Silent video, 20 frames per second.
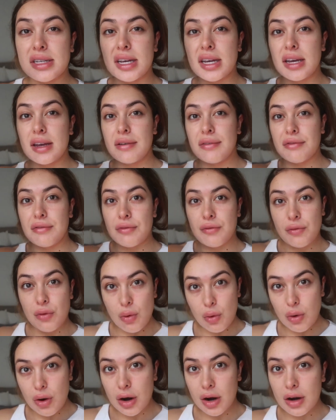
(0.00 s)
day
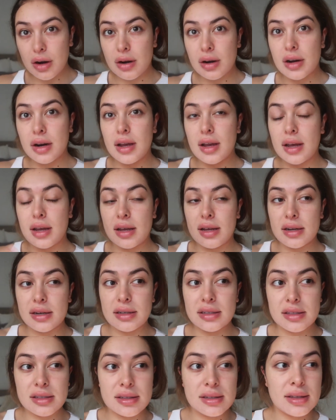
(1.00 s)
four and
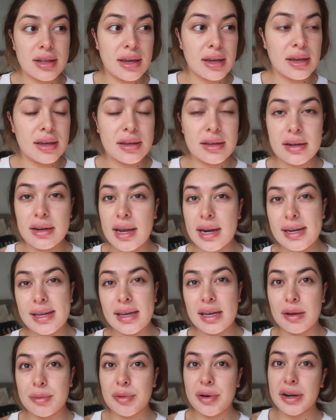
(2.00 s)
it's like 9
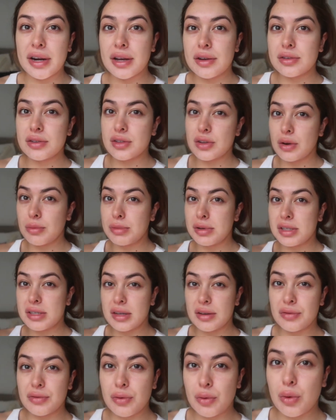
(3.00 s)
a.m right now so I'm on
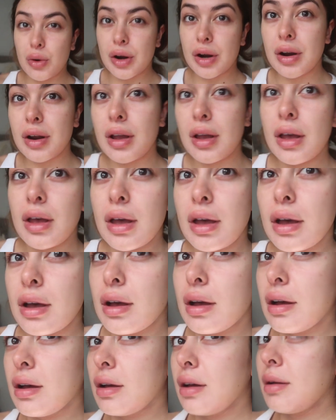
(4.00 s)
day four
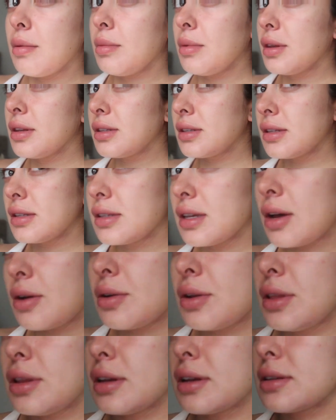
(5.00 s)
um this is
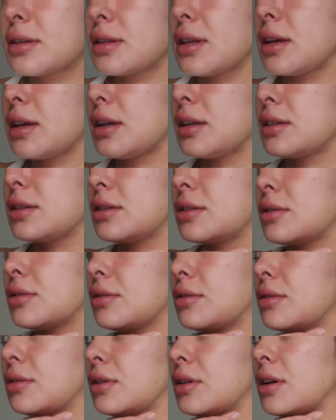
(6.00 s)
how it looks like it's
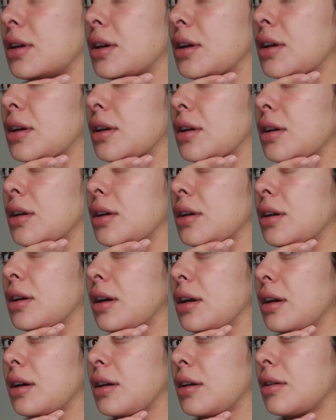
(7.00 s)
still
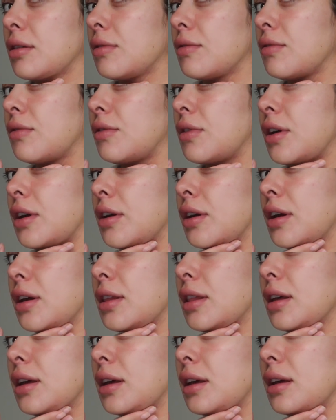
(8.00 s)
very
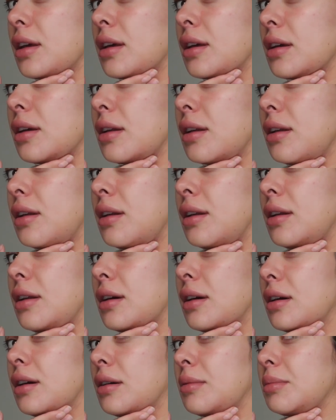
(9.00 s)
like
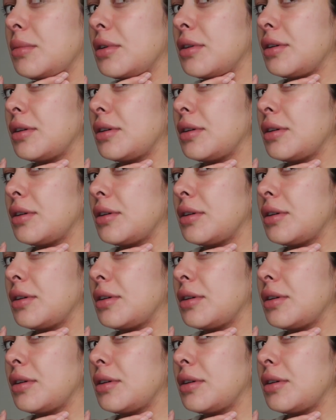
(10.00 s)
numb